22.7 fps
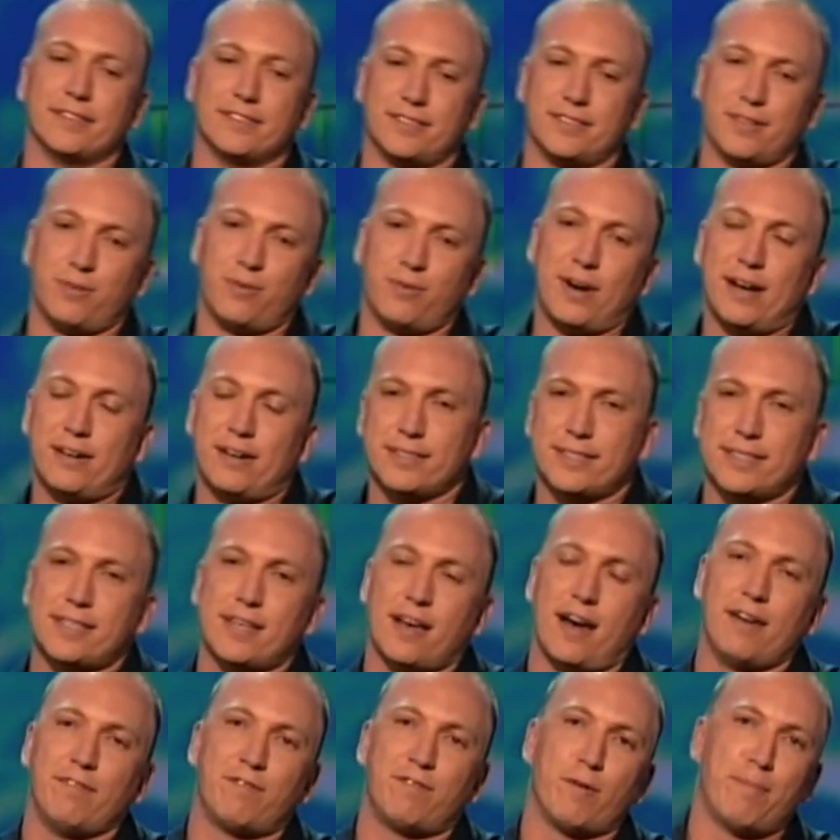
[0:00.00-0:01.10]
and say, well,
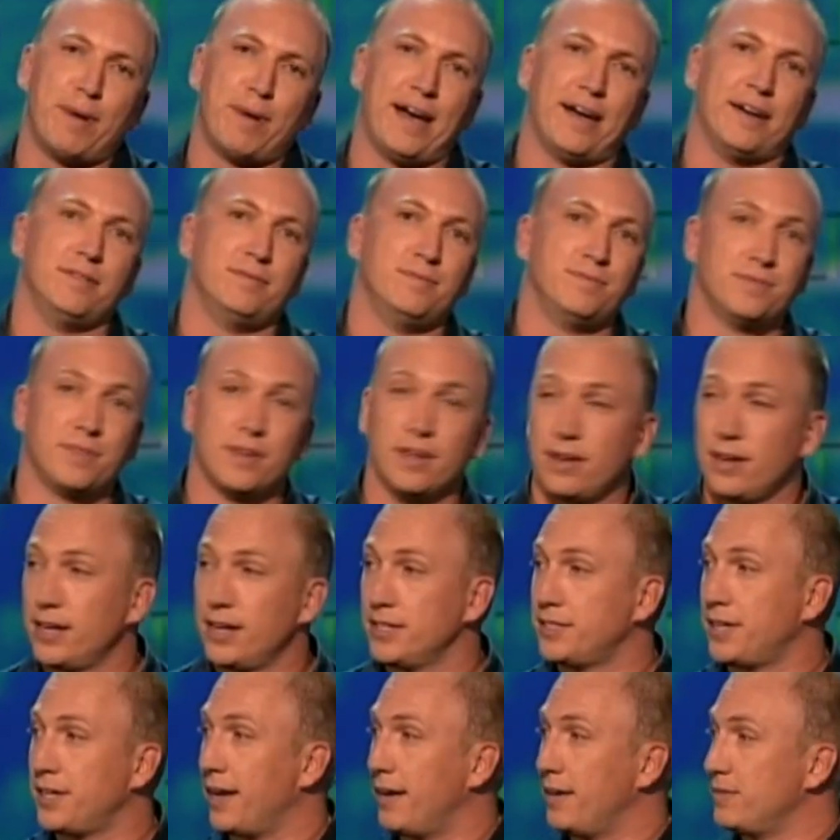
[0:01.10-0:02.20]
time for bed.
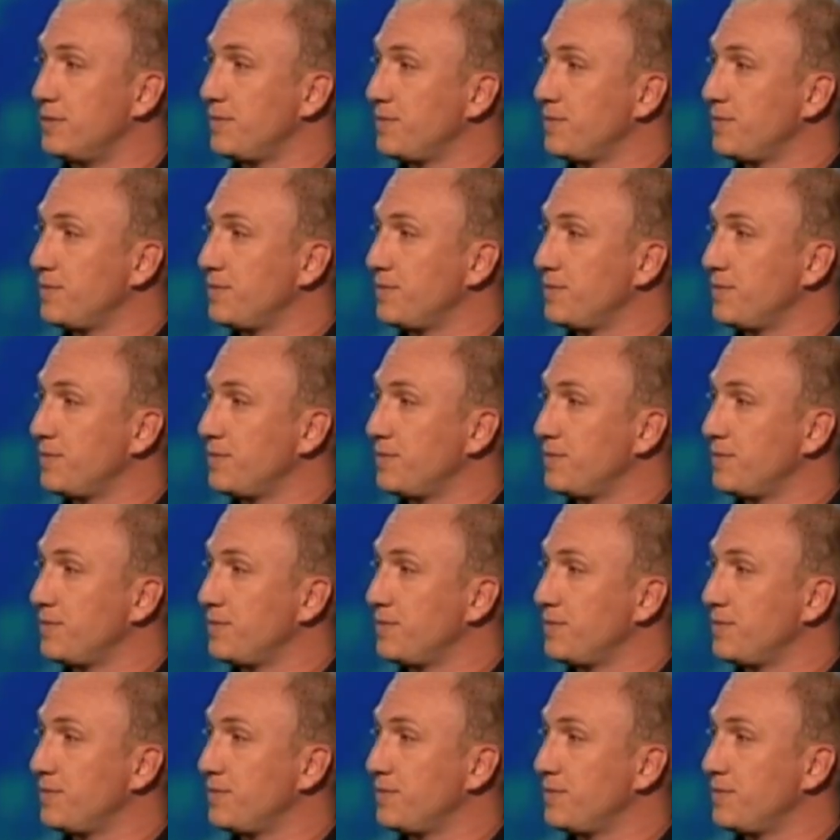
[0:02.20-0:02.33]
Is it?